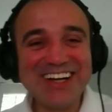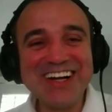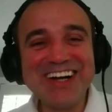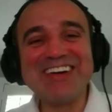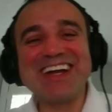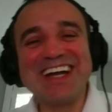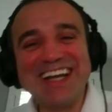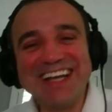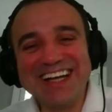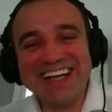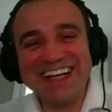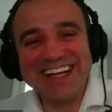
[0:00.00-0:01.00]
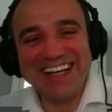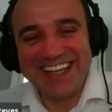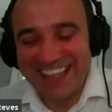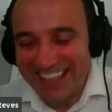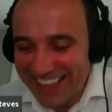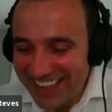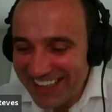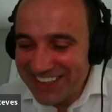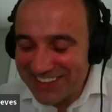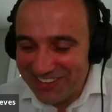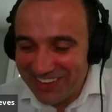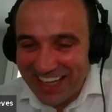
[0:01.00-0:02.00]
Okay,
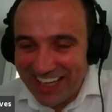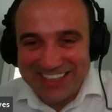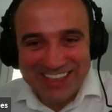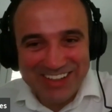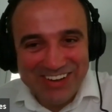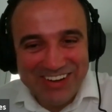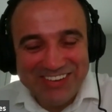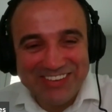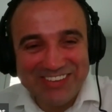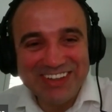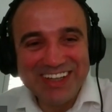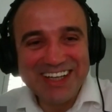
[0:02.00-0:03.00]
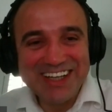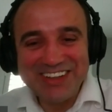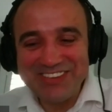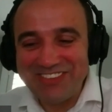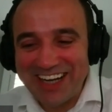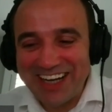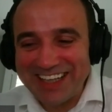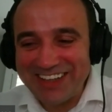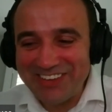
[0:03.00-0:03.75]
so you like Sangoku, you like